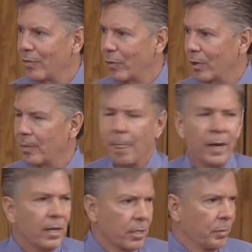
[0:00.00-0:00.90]
form,
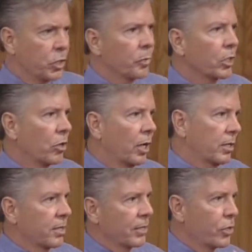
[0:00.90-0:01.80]
said, Mr. McNaught,
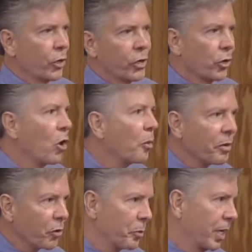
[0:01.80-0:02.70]
it says here you're a
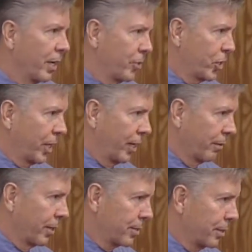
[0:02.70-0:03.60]
homophobia
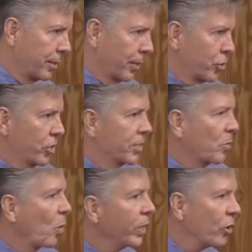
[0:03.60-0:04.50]
educator. I said, yes. She said,
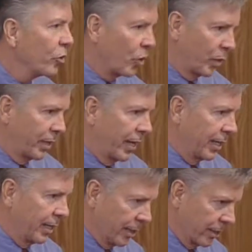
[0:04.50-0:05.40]
well, we don't know what that
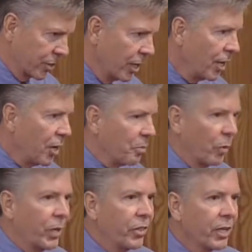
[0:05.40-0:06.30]
is, but
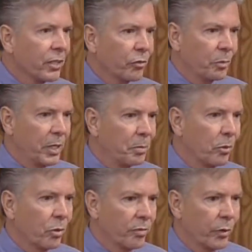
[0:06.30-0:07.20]
we think it's for people
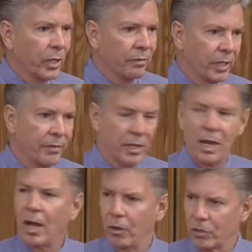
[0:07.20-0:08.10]
who are afraid of leaving the
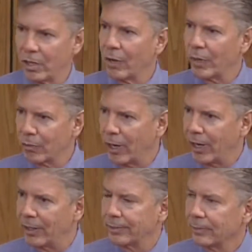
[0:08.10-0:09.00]
house. Are we right?